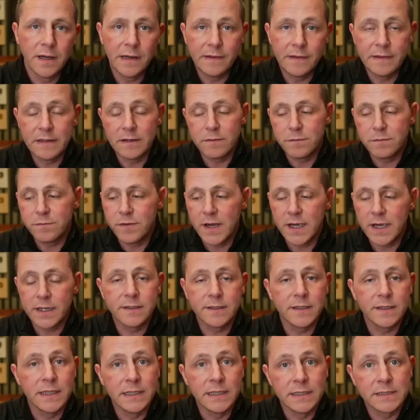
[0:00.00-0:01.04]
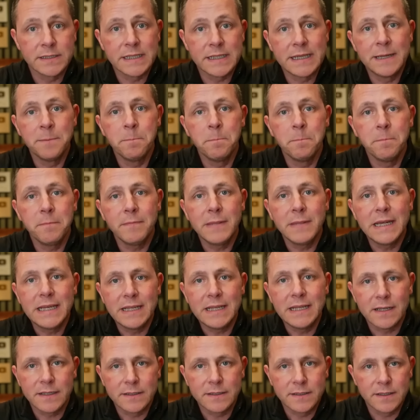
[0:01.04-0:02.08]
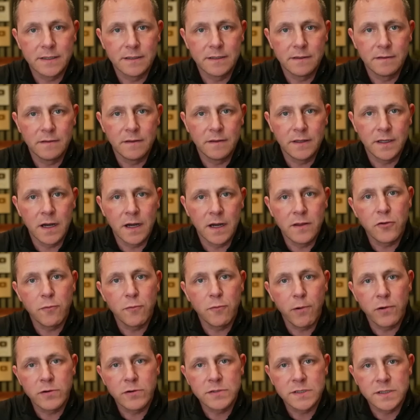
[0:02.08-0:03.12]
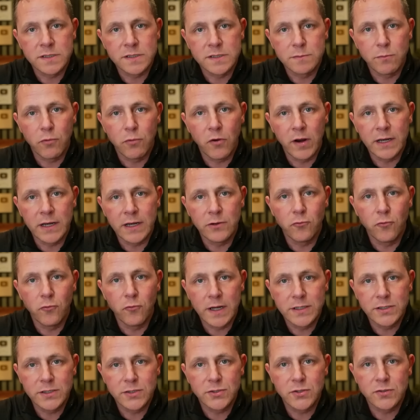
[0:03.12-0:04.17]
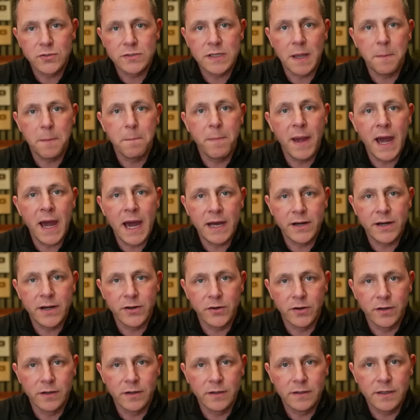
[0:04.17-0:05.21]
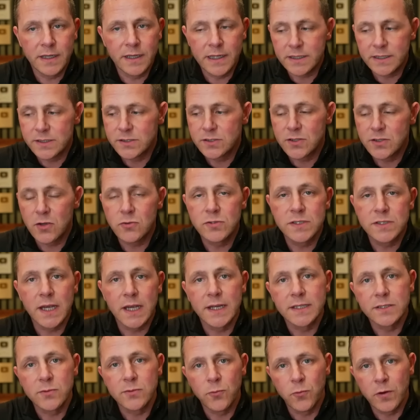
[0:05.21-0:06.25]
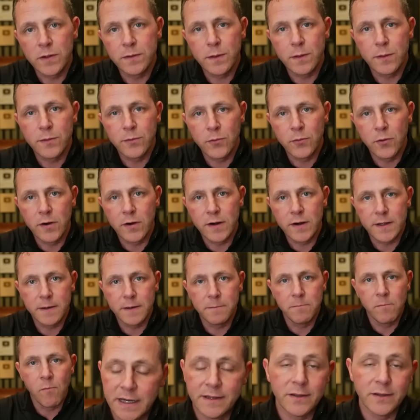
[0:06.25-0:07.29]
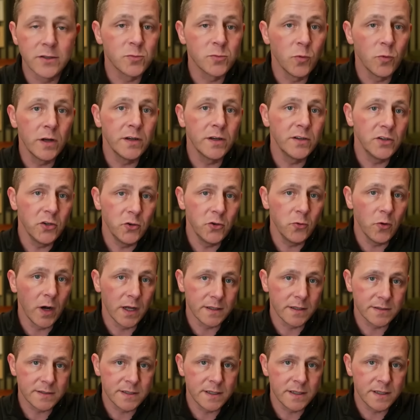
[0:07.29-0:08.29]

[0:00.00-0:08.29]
And the effect is immediate. The other person's brain registers a pattern it associates with authority. And there's one nuance